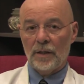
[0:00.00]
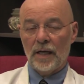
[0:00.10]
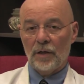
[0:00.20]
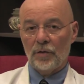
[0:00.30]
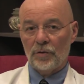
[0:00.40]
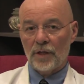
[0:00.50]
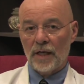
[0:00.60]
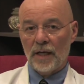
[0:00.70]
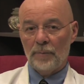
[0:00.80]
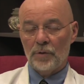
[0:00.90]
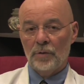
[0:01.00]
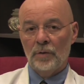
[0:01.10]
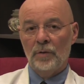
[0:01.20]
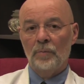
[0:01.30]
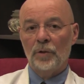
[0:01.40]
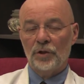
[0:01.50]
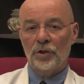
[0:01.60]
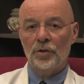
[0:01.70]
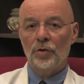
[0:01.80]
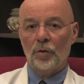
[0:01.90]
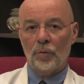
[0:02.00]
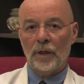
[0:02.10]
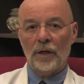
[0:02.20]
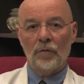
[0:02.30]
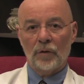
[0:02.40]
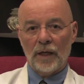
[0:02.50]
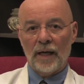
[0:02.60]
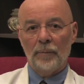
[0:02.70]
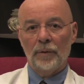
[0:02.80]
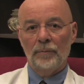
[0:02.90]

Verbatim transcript: at other times, but the two don't really overlap.